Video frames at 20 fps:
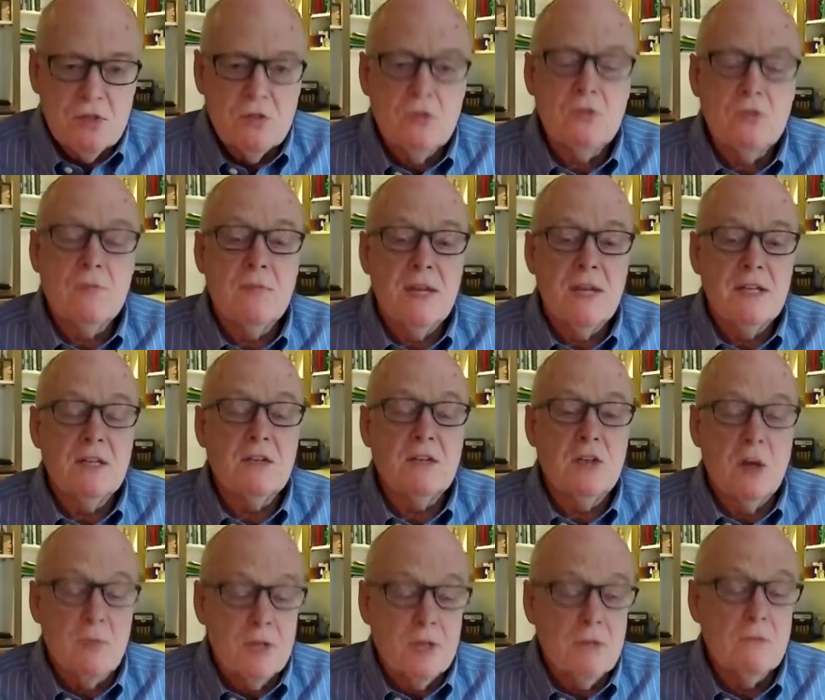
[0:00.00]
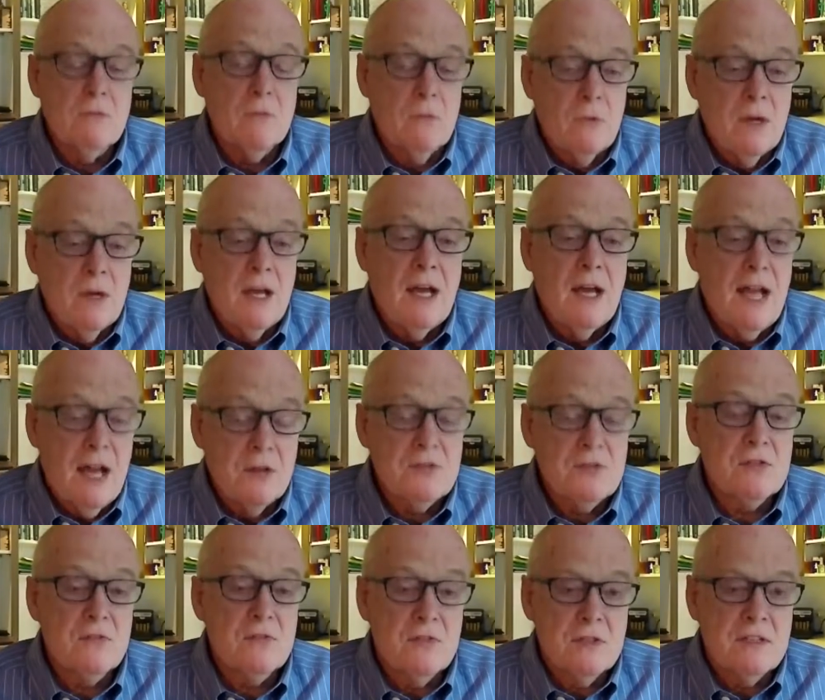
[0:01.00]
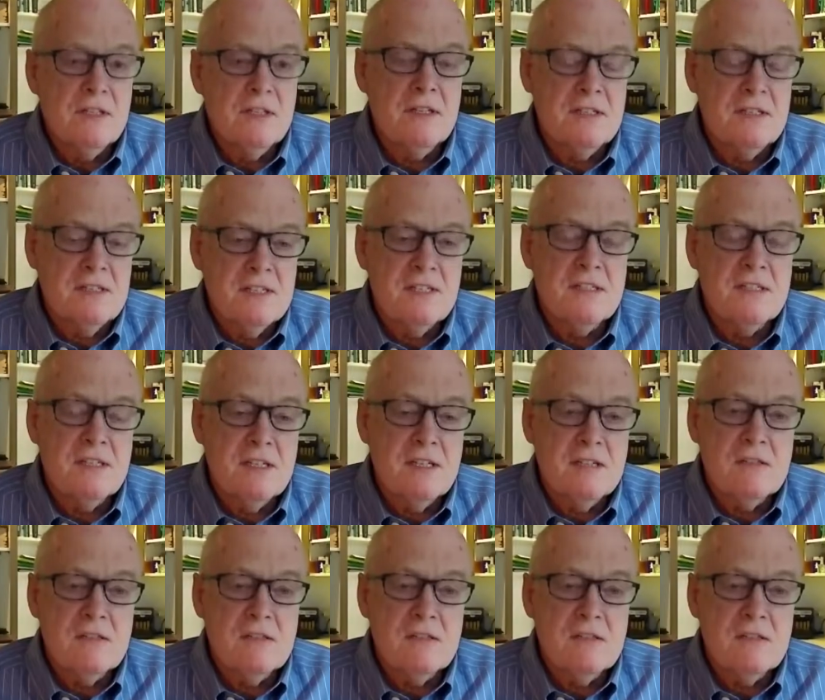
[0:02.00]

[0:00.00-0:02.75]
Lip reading: to may determine how severe the disease is.